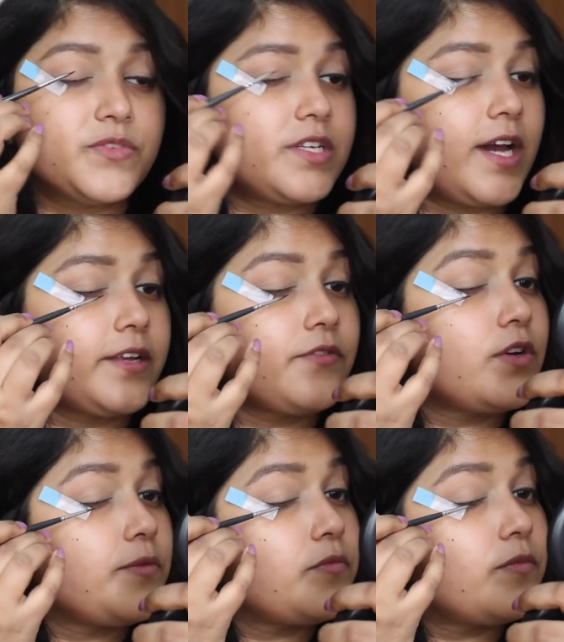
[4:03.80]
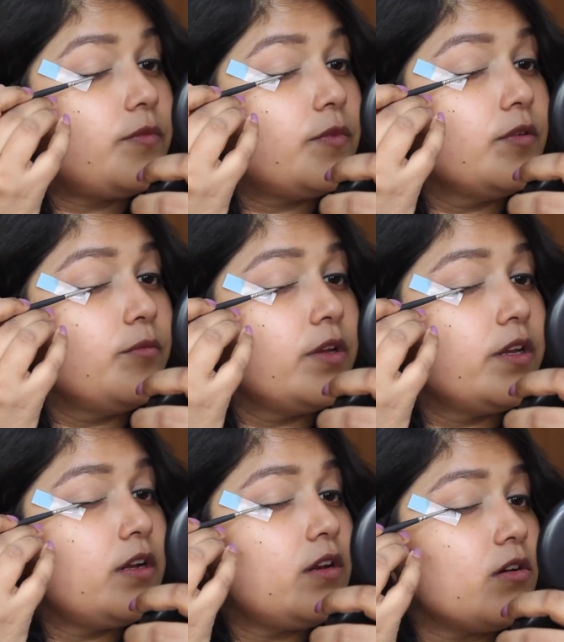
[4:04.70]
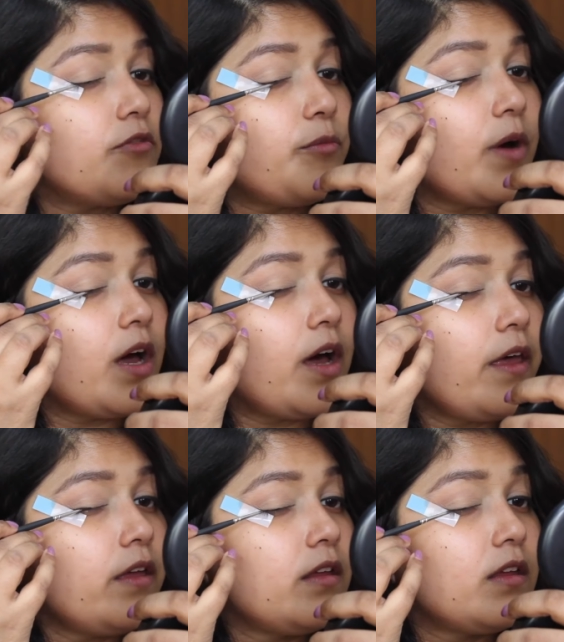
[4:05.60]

I'm starting from the middle of my eye.